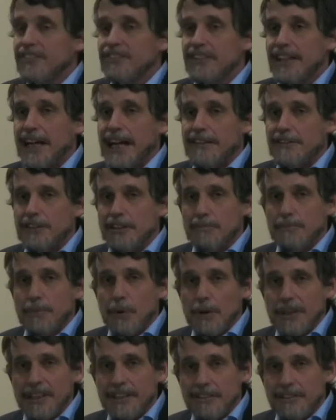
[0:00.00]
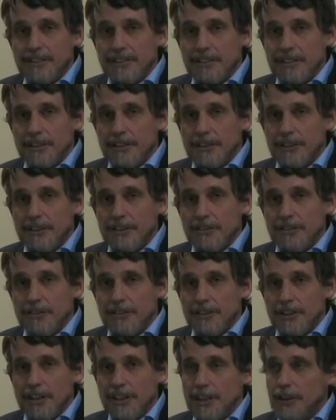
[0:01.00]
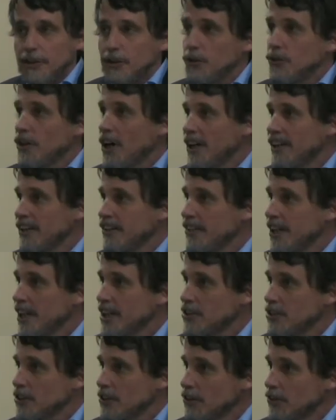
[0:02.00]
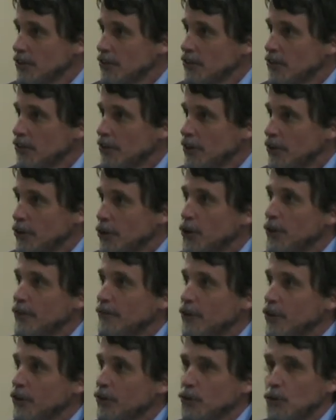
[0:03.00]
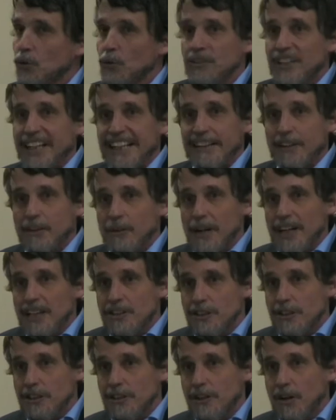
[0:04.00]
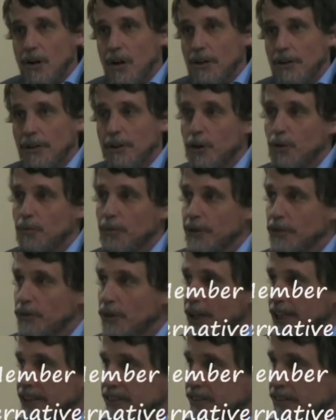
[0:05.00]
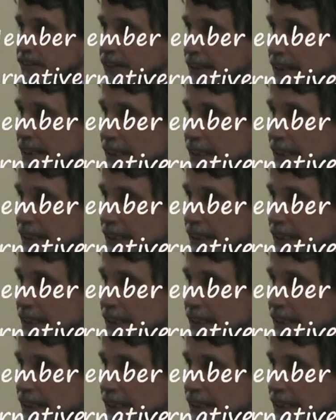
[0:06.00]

starting point is the United Nations Universal Declaration on Human Rights,